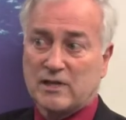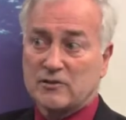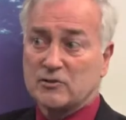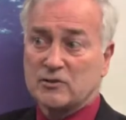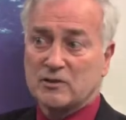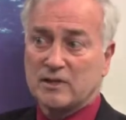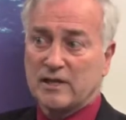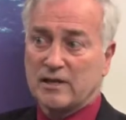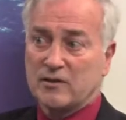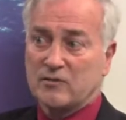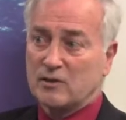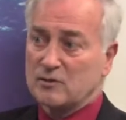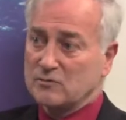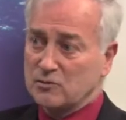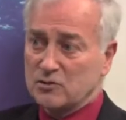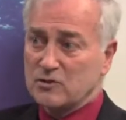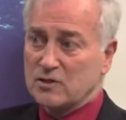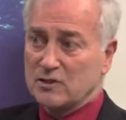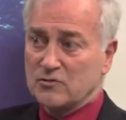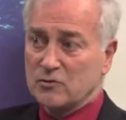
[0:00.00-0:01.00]
yesterday,
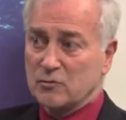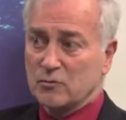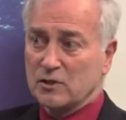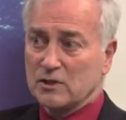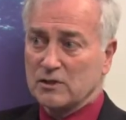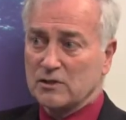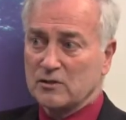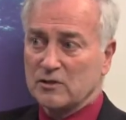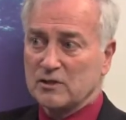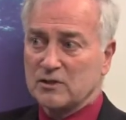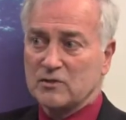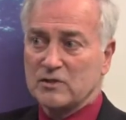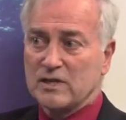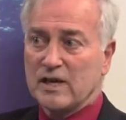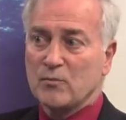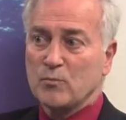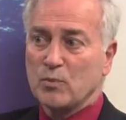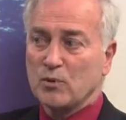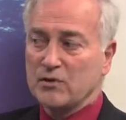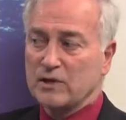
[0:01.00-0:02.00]
just as a really good
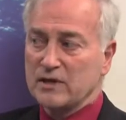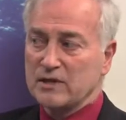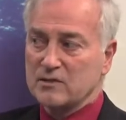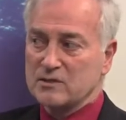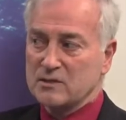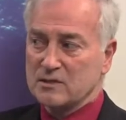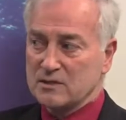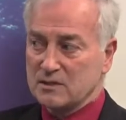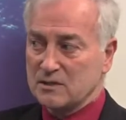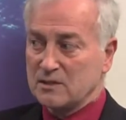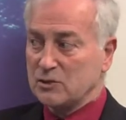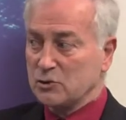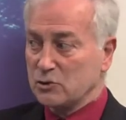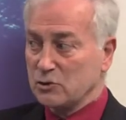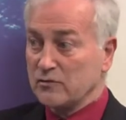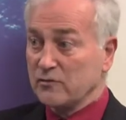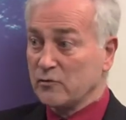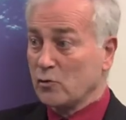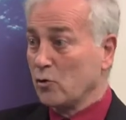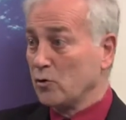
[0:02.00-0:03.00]
example, there's this
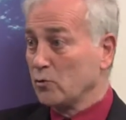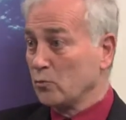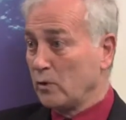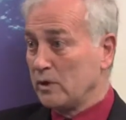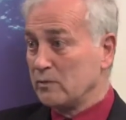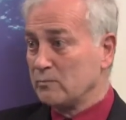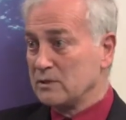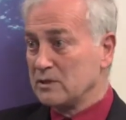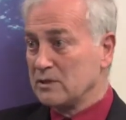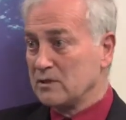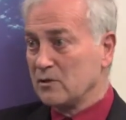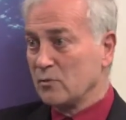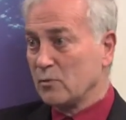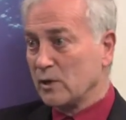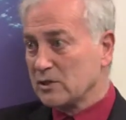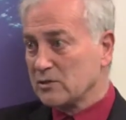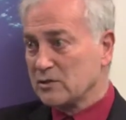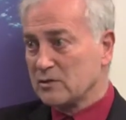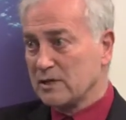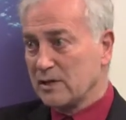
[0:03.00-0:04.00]
initiative called WIMSI, the
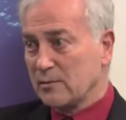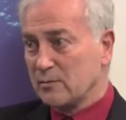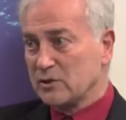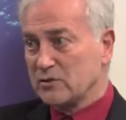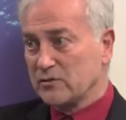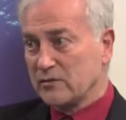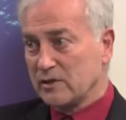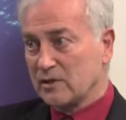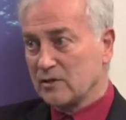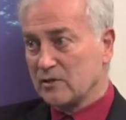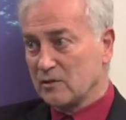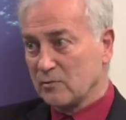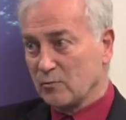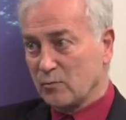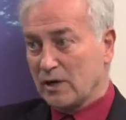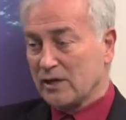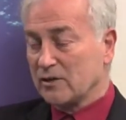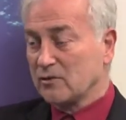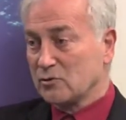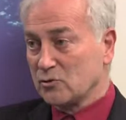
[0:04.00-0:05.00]
Western Hemisphere
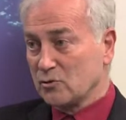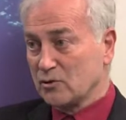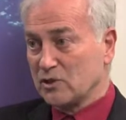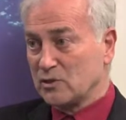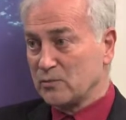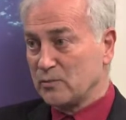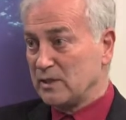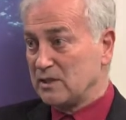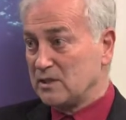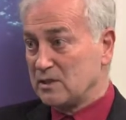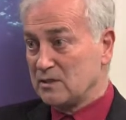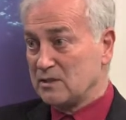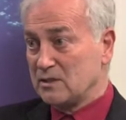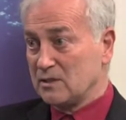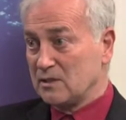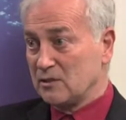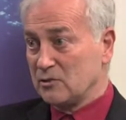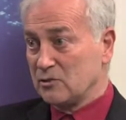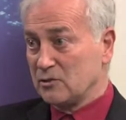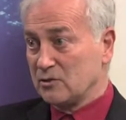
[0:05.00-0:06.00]
Migratory Species
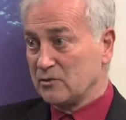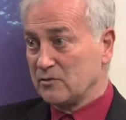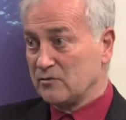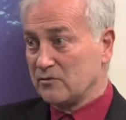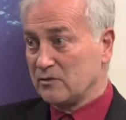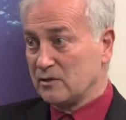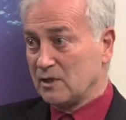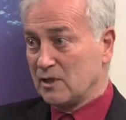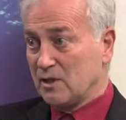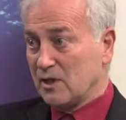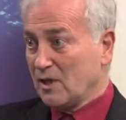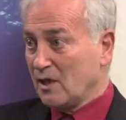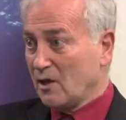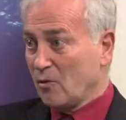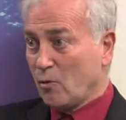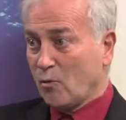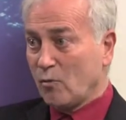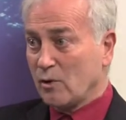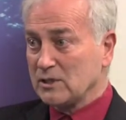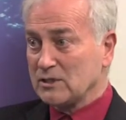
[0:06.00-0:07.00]
Initiative.
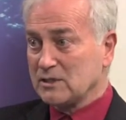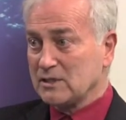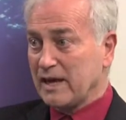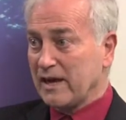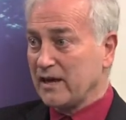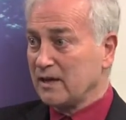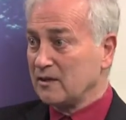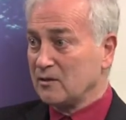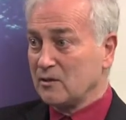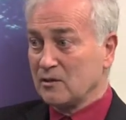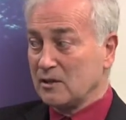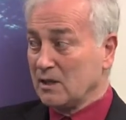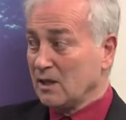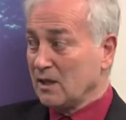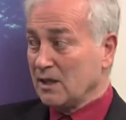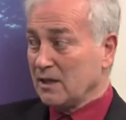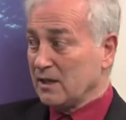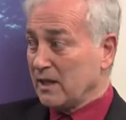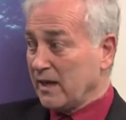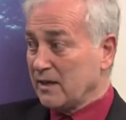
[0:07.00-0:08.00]
Well, what's that?
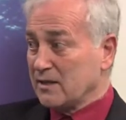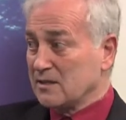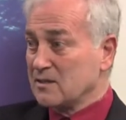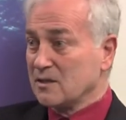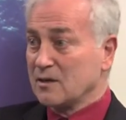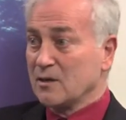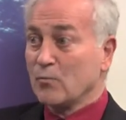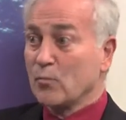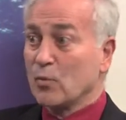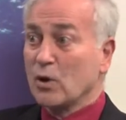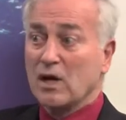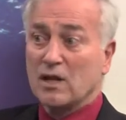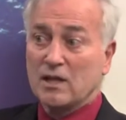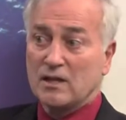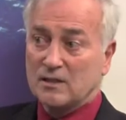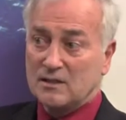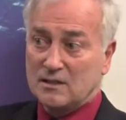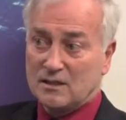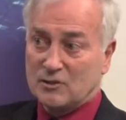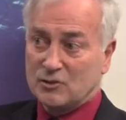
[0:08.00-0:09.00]
That is an
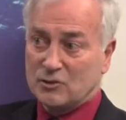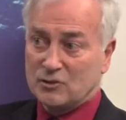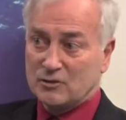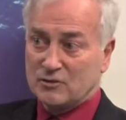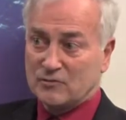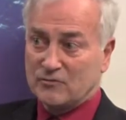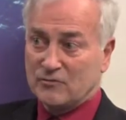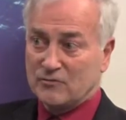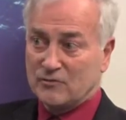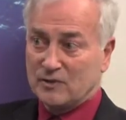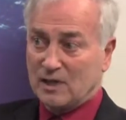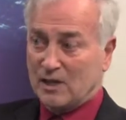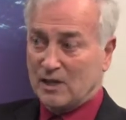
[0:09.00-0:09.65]
umbrella initiative